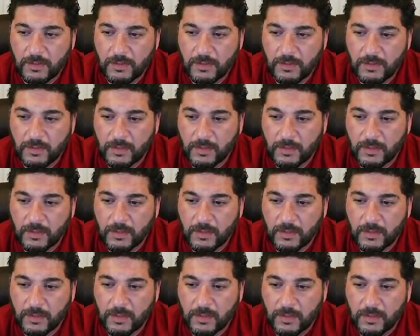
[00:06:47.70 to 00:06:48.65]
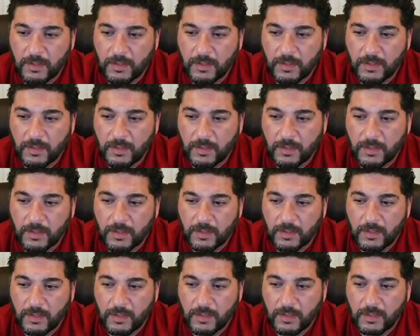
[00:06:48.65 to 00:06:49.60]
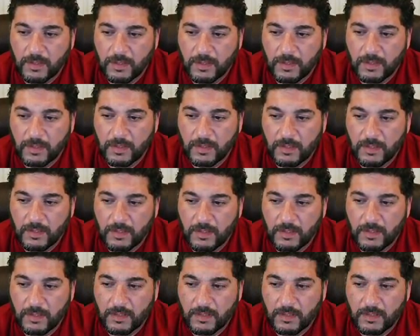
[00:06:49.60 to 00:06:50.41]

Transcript: No one is speaking in this clip.